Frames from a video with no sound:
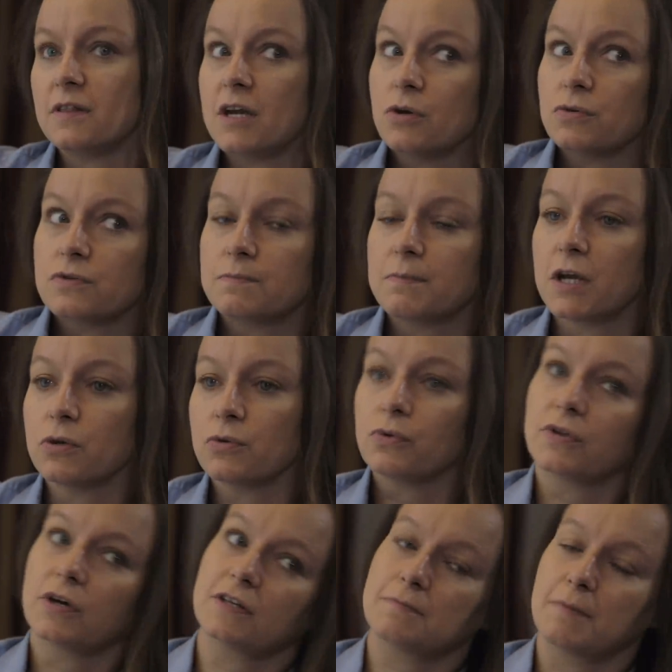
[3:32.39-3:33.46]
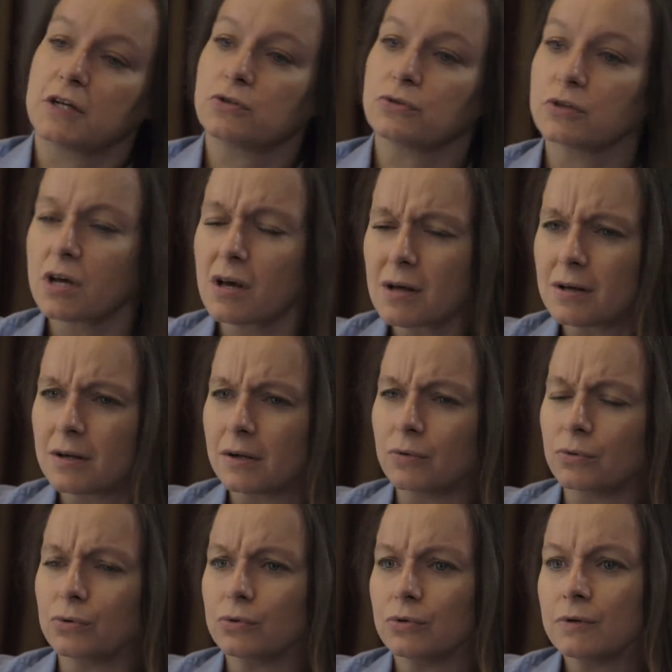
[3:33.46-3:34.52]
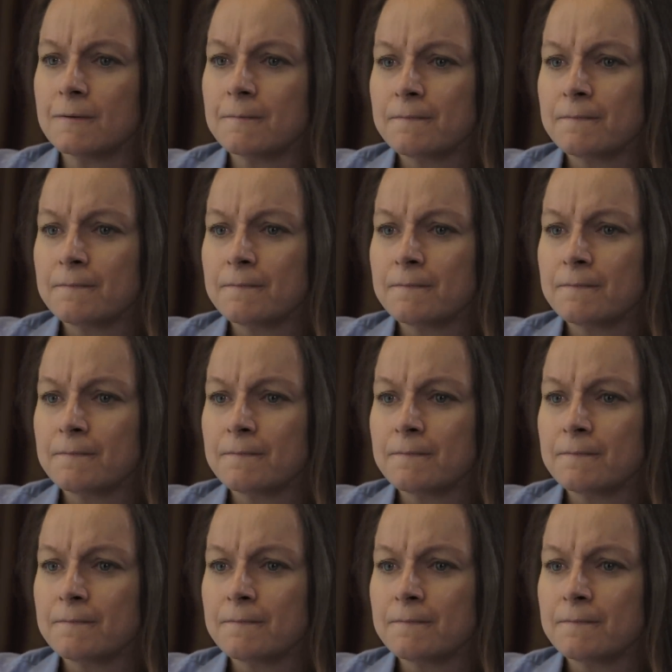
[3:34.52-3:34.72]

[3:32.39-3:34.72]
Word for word: they're your spe- you're their special girl or